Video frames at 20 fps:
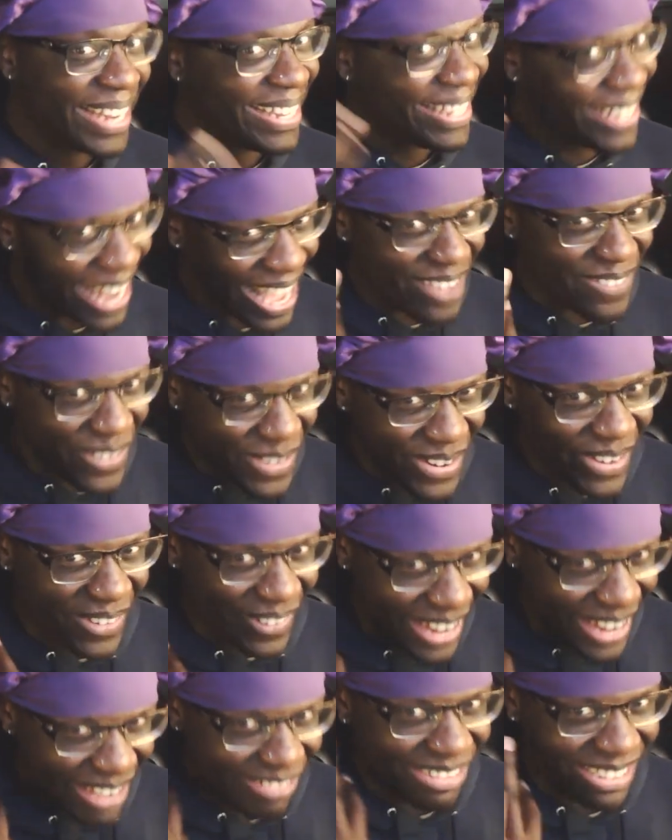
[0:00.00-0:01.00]
Davo
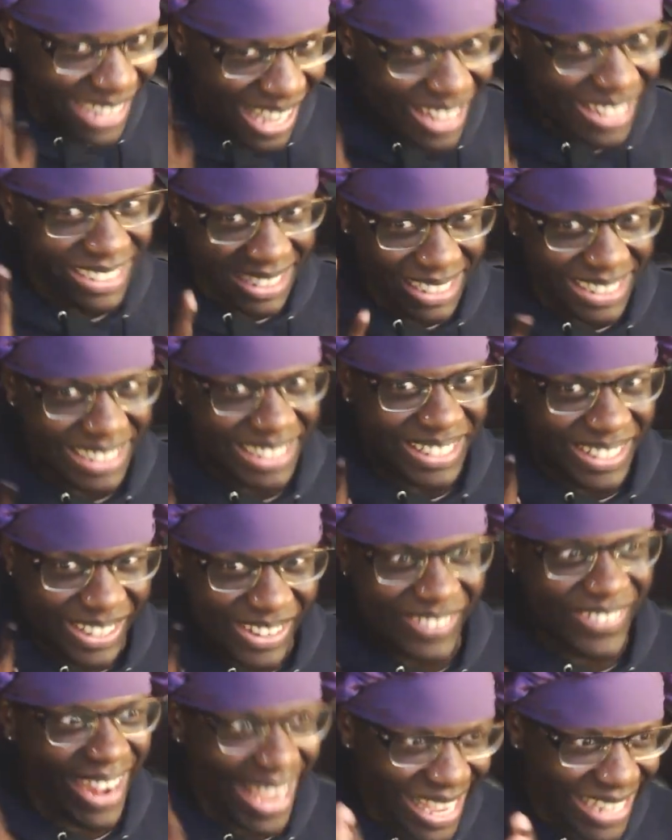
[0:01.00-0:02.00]
Cream sounds a little
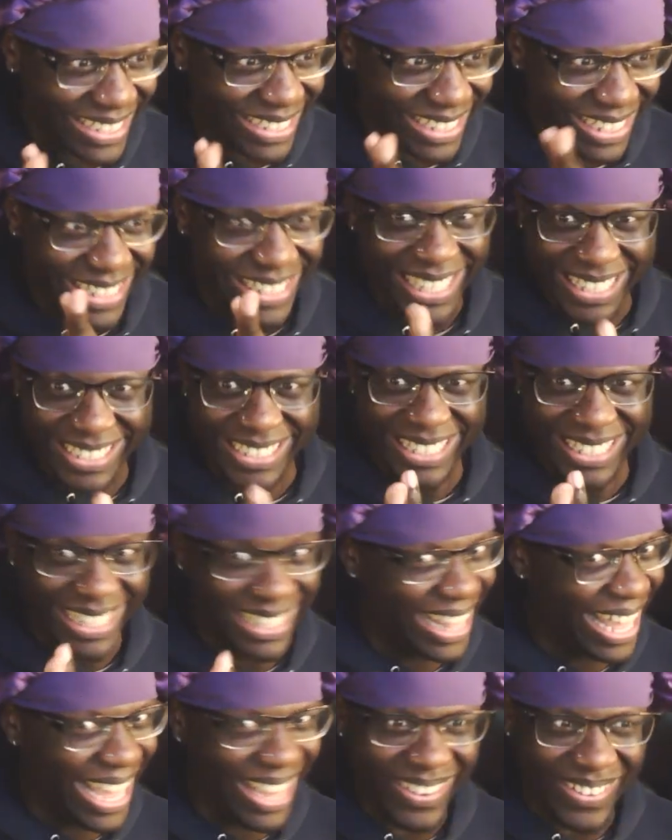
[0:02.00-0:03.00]
crazy, doesn't it?
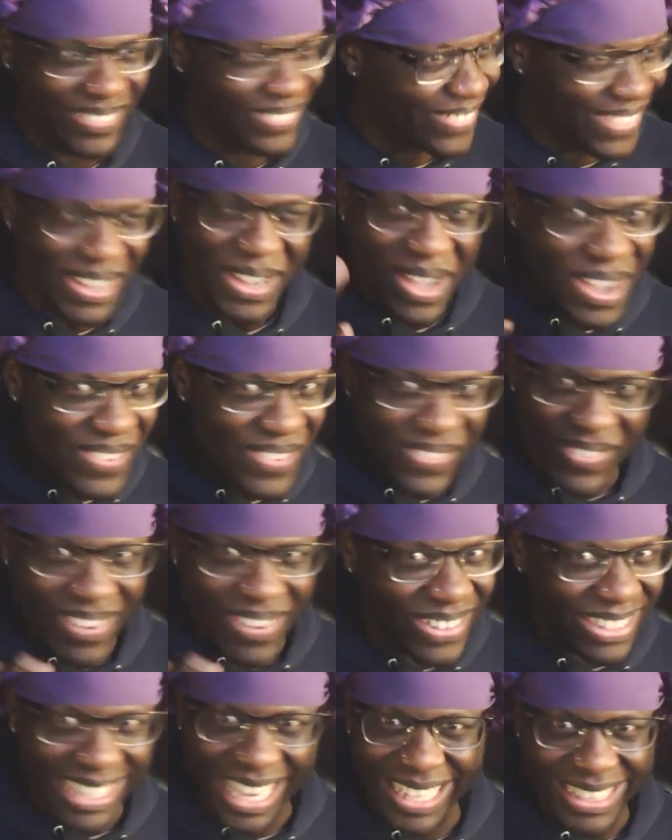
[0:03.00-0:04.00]

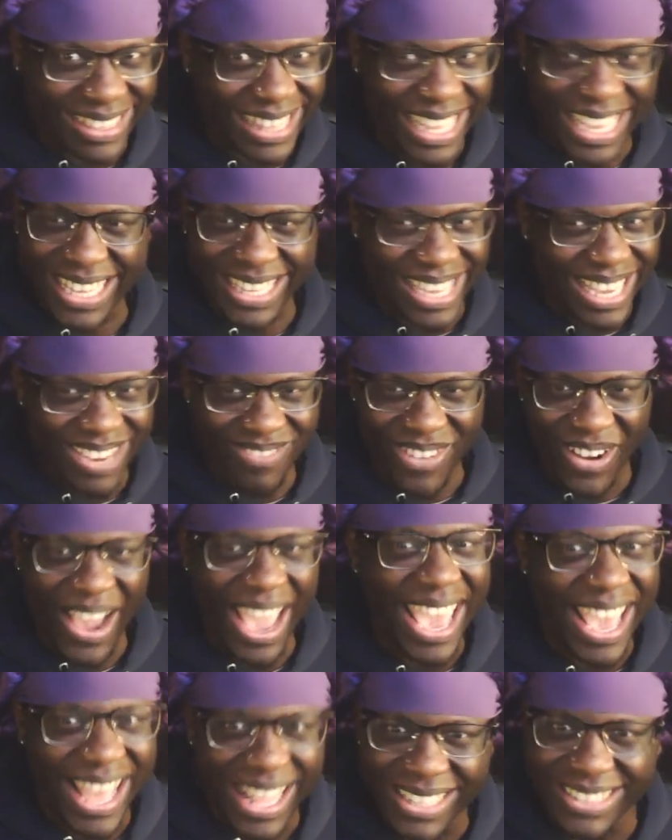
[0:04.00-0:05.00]
What was I thinking, bro?
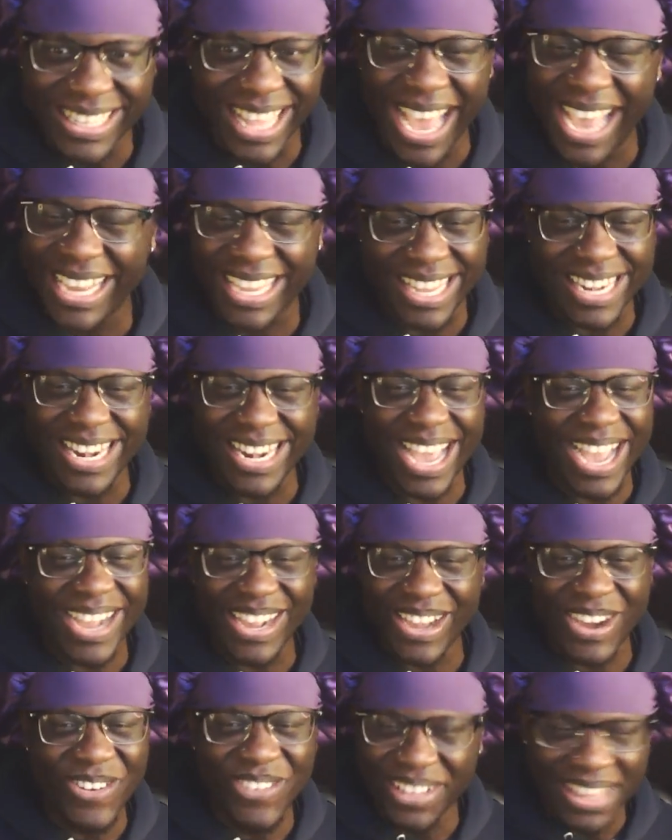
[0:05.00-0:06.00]
Hell no, I
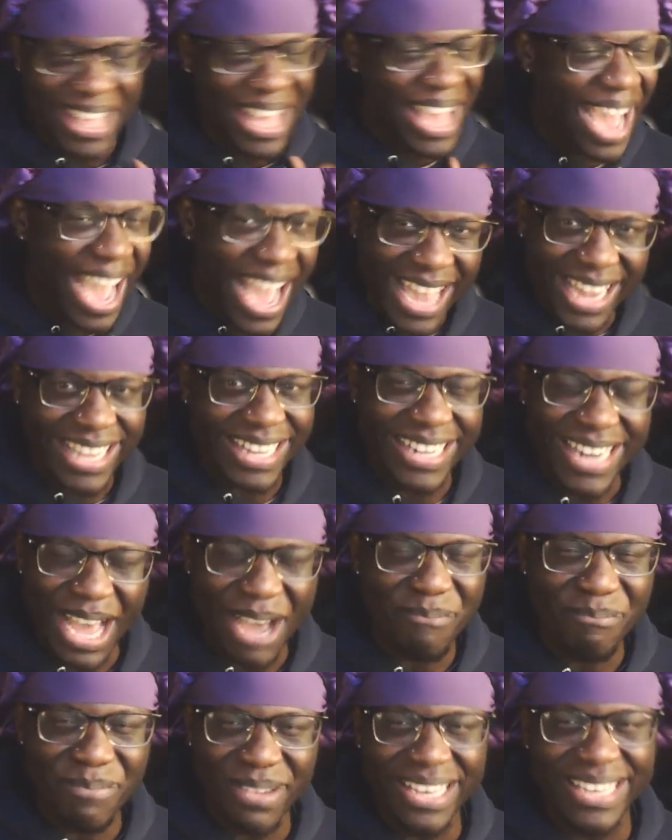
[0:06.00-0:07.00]

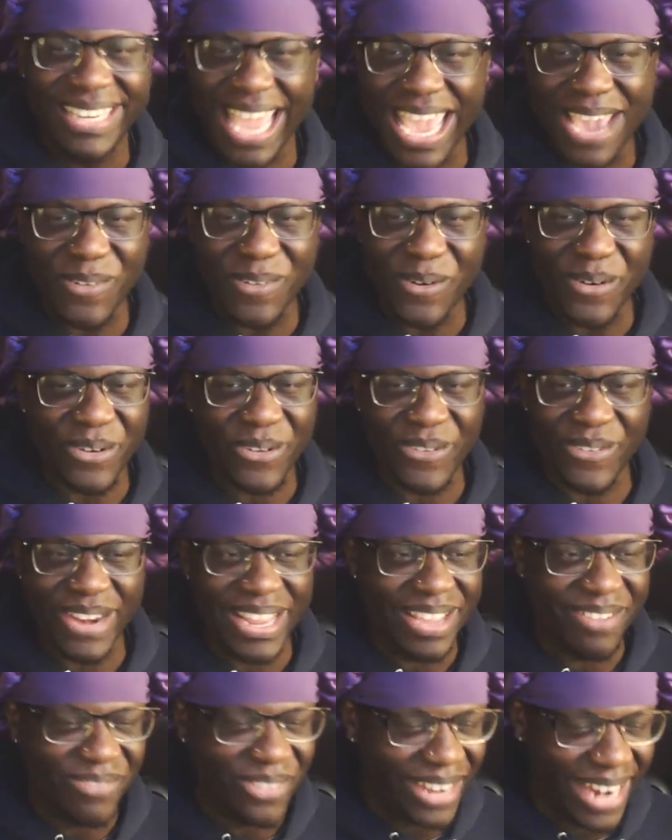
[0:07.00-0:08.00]
cannot be Davo
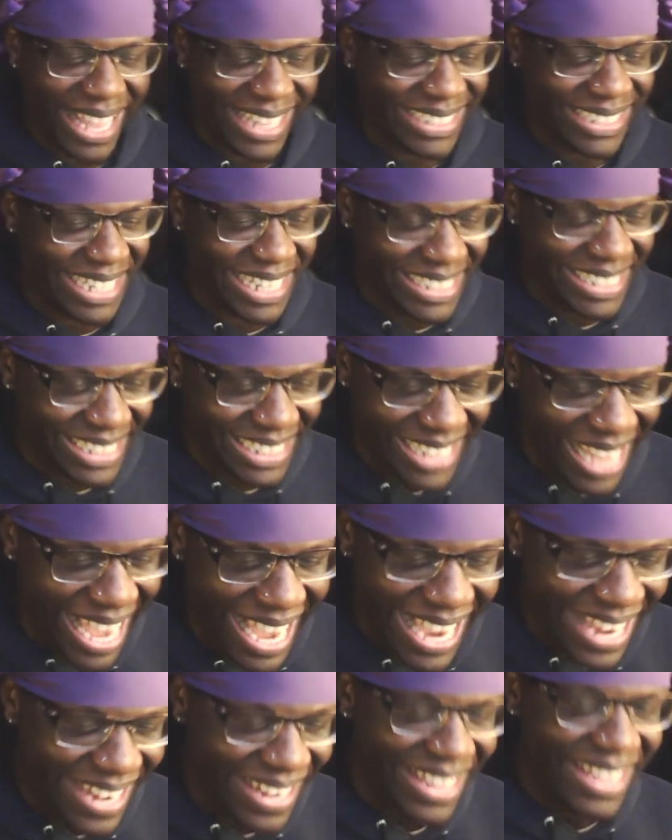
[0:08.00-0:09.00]
Cream, bro. That's
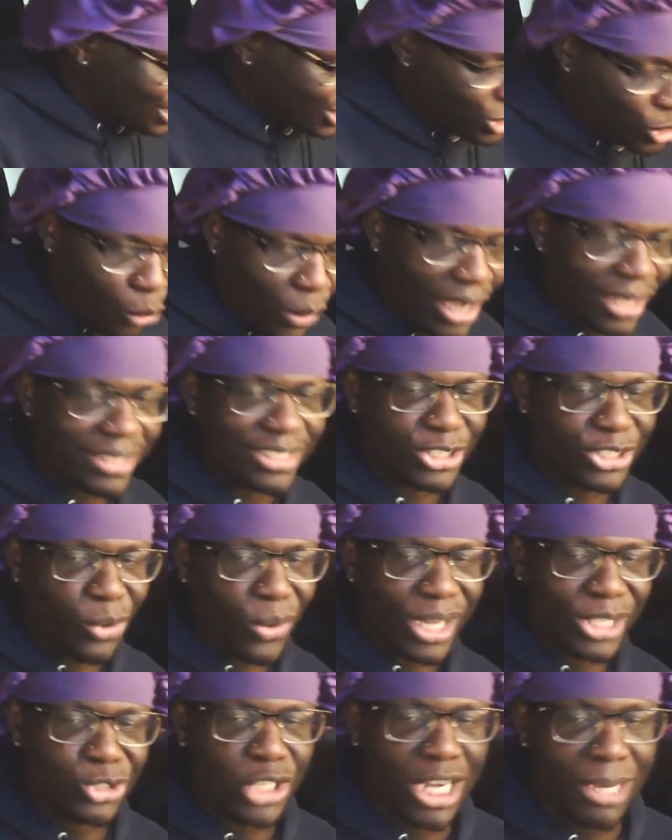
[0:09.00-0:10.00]
insane. So
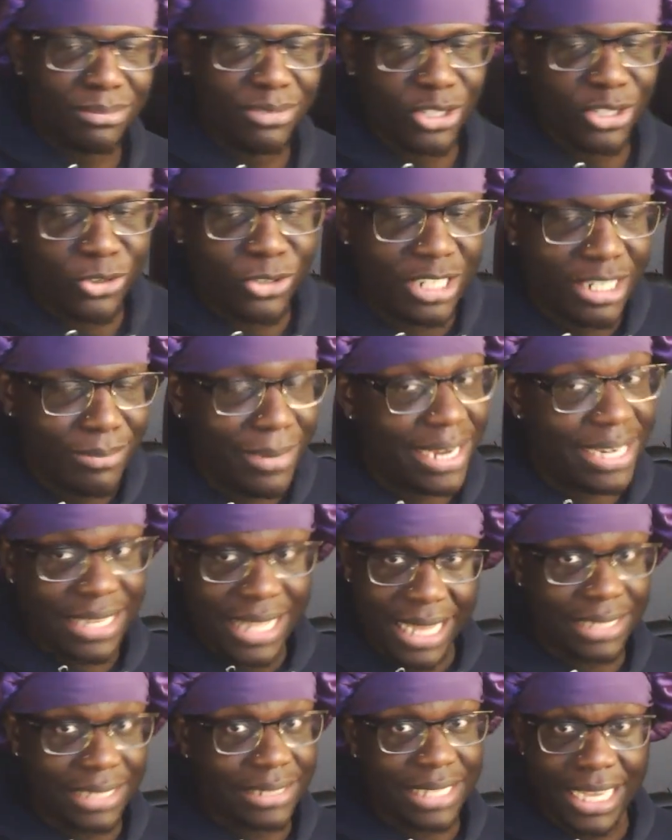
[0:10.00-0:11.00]
I dropped the Cream. I
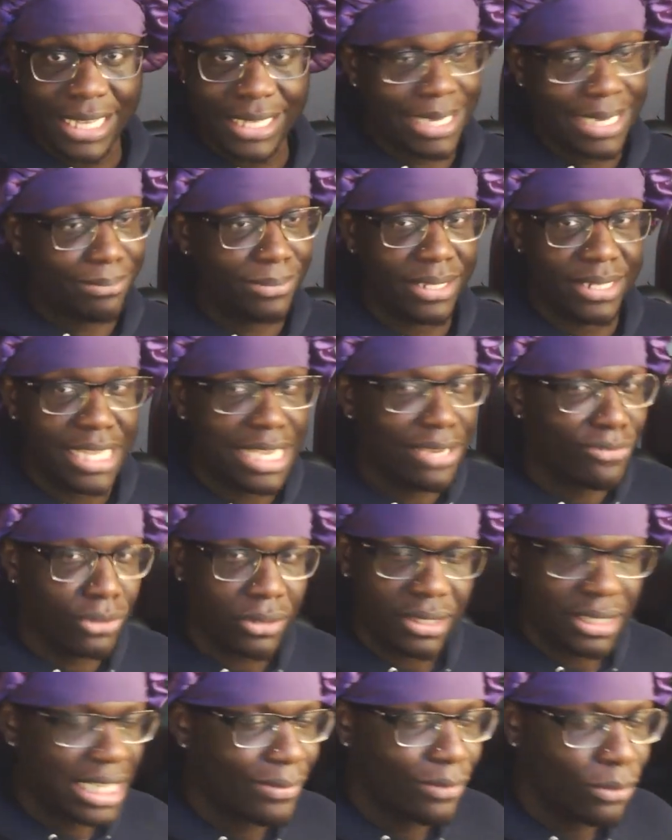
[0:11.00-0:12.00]
kept the Davo.
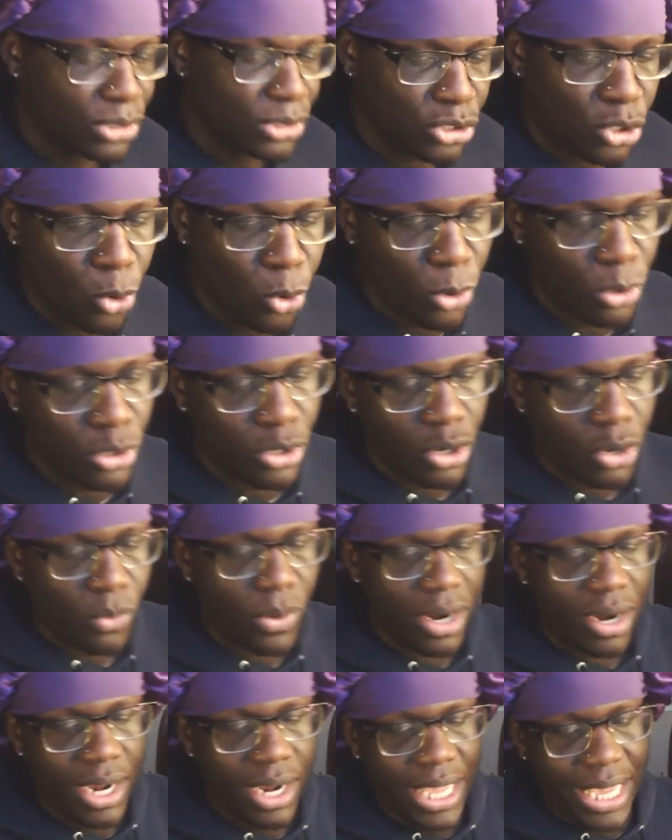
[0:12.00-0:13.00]
The Davo was going
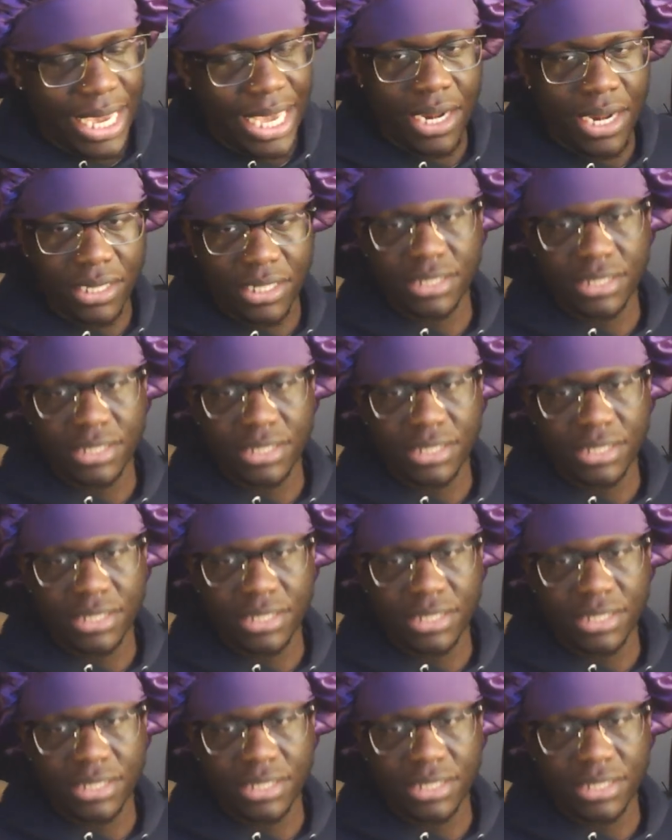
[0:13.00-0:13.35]
nowhere, and I